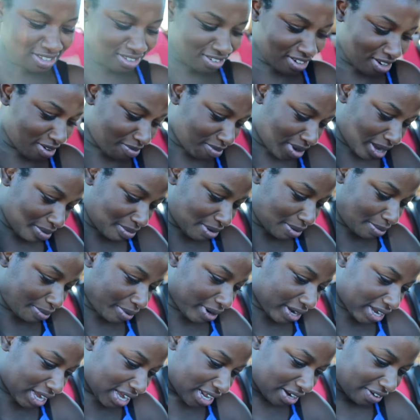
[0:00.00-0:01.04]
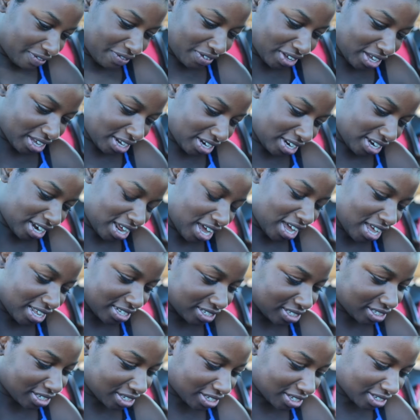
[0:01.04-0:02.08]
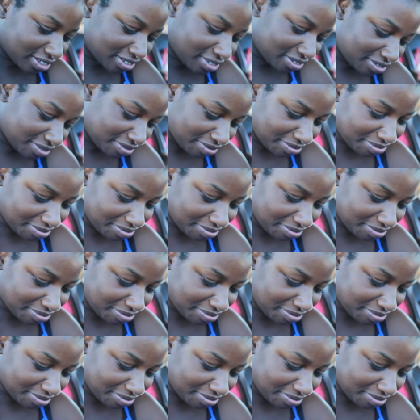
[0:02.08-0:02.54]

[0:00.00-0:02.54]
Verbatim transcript: You know, Mama break out the fan in the hot second.